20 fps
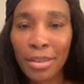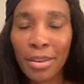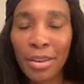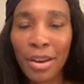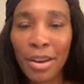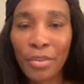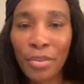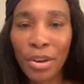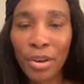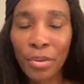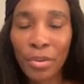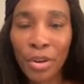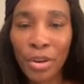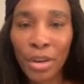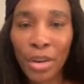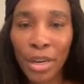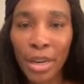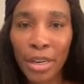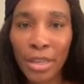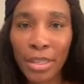you never know when you're
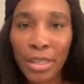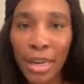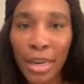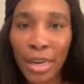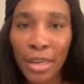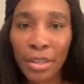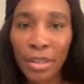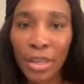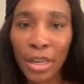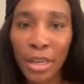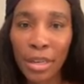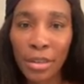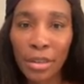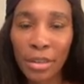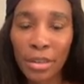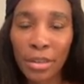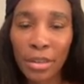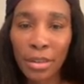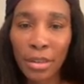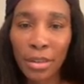going to get a second
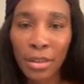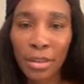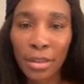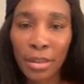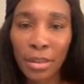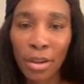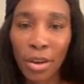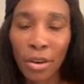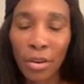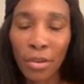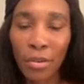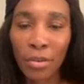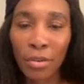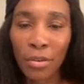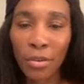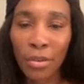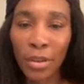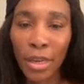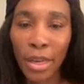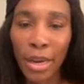chance. So
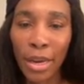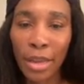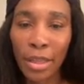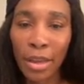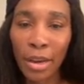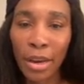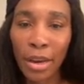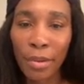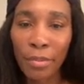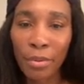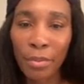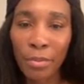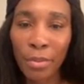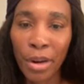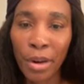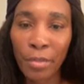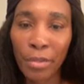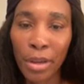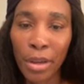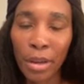yeah, I think I would
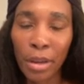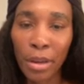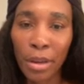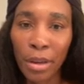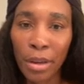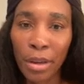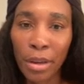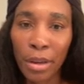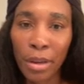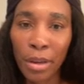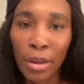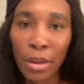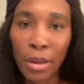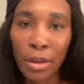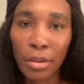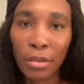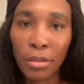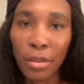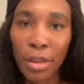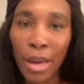probably
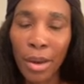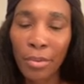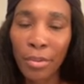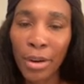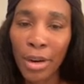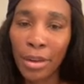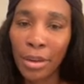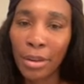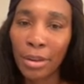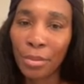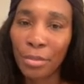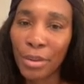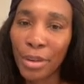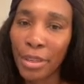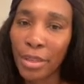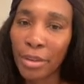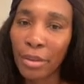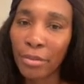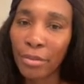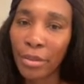do that one a little
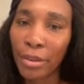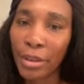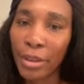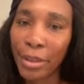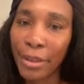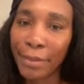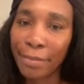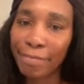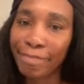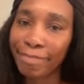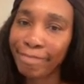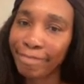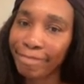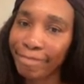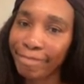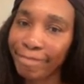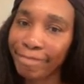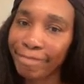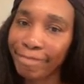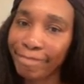bit differently.
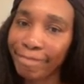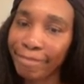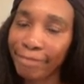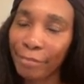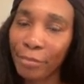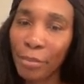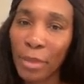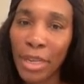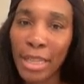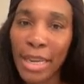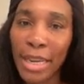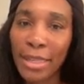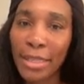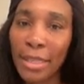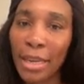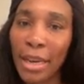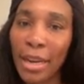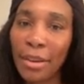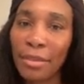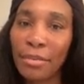But
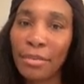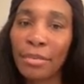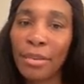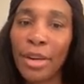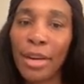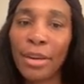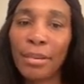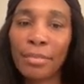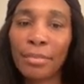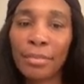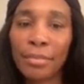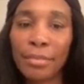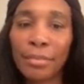that's life, right?